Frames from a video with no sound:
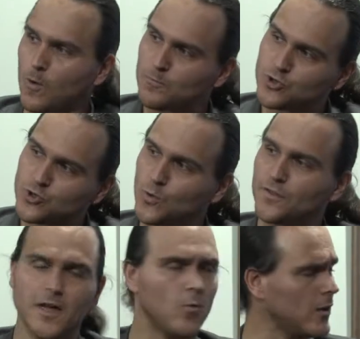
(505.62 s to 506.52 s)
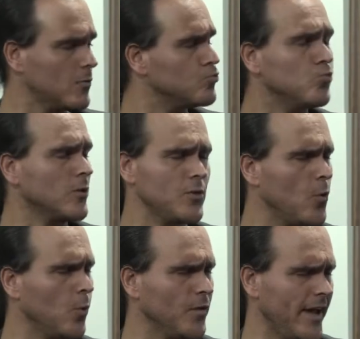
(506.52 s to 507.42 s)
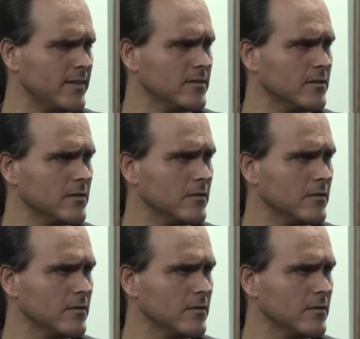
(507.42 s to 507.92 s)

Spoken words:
what we saw there, what do we call that?